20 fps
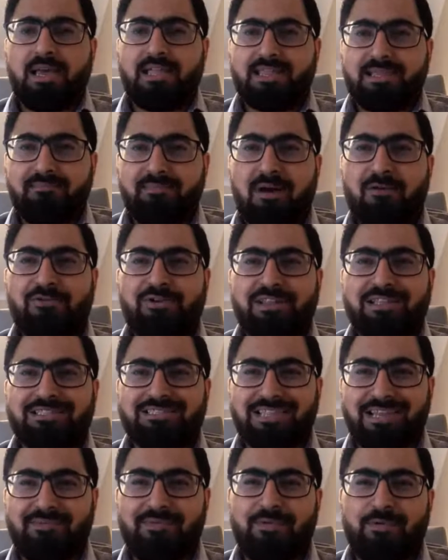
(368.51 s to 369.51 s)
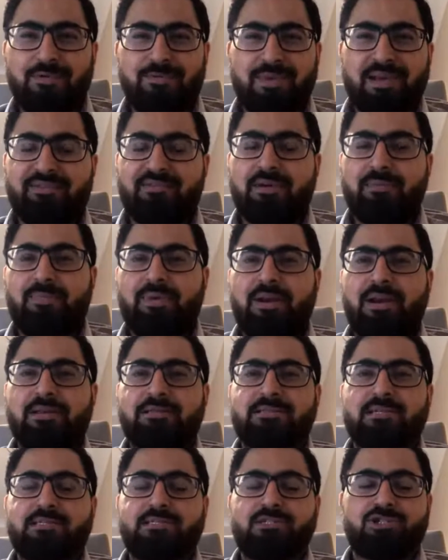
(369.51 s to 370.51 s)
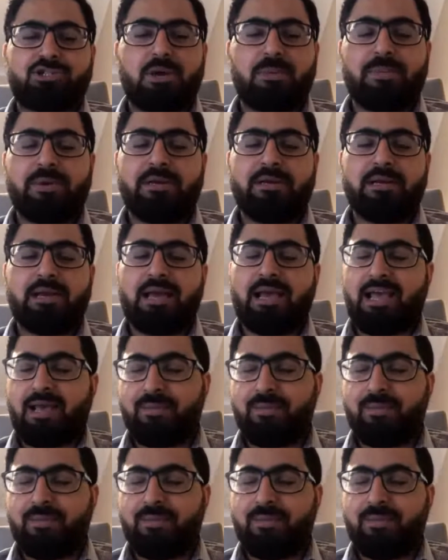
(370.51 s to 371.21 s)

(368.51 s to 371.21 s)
in the mountains, living with my grandparents as a shepherd.